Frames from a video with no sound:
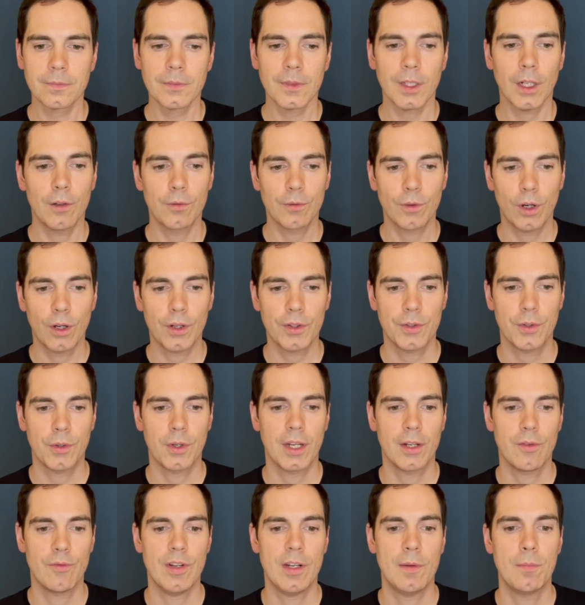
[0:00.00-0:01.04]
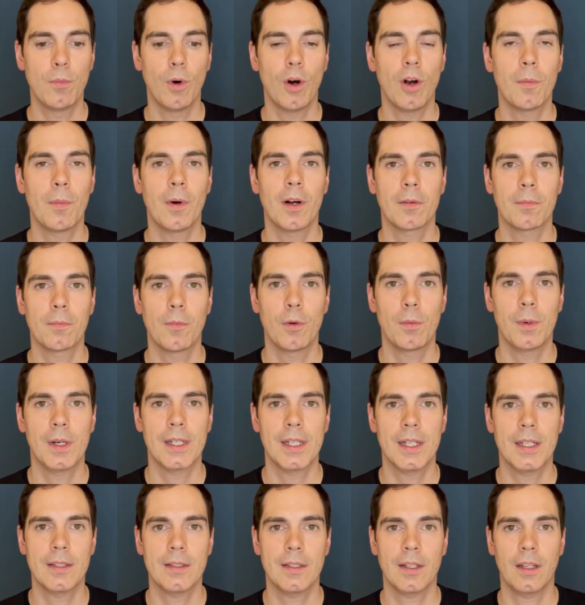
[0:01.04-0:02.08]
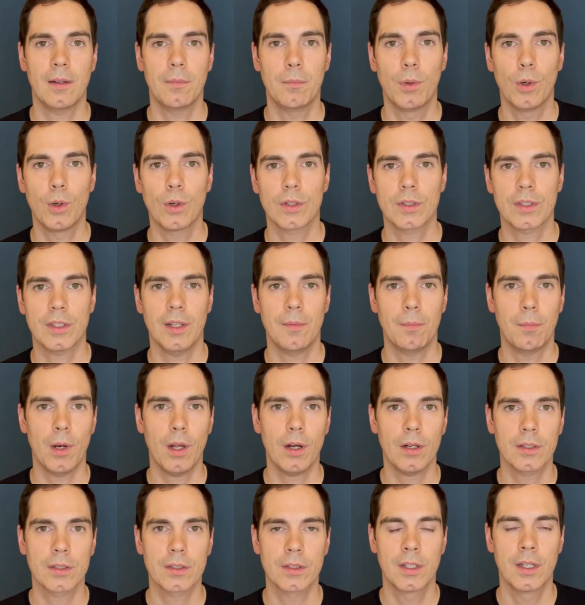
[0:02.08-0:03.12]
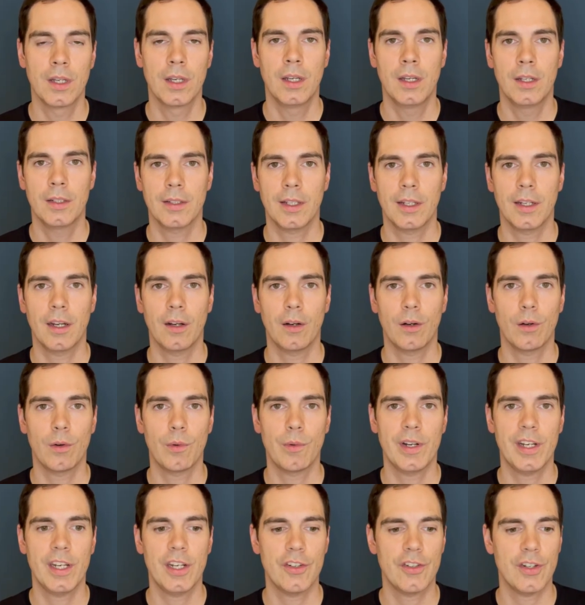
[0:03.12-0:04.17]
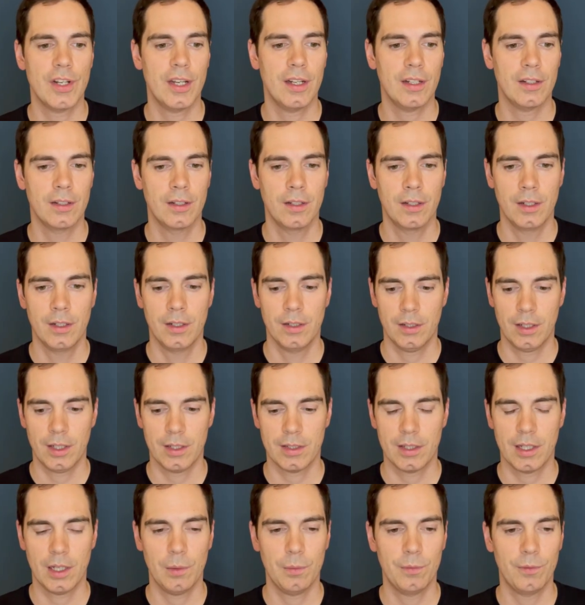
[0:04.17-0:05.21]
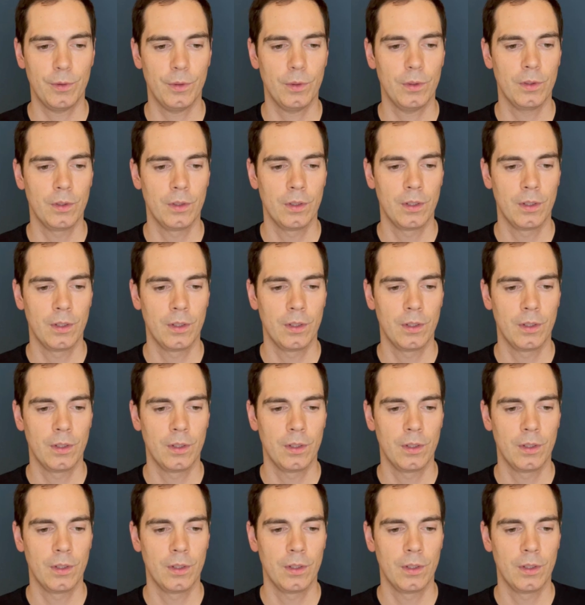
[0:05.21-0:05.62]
Of course, you can read more about mobile testing in books and blogs that are already shared. That's helpful.